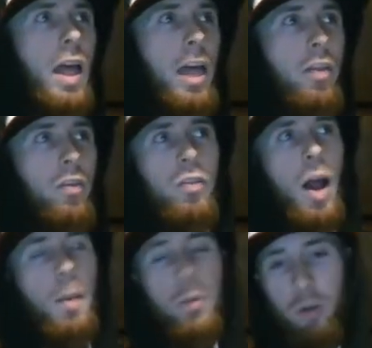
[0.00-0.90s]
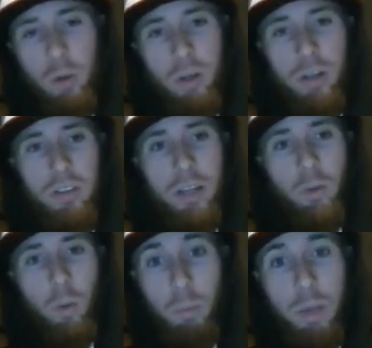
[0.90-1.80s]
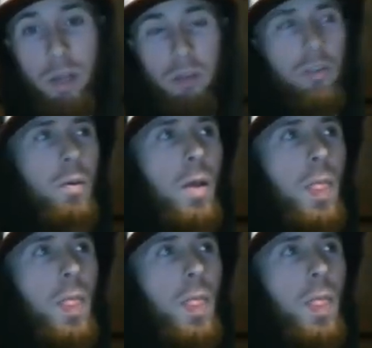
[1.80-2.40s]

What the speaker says: and the opportunities that were missed,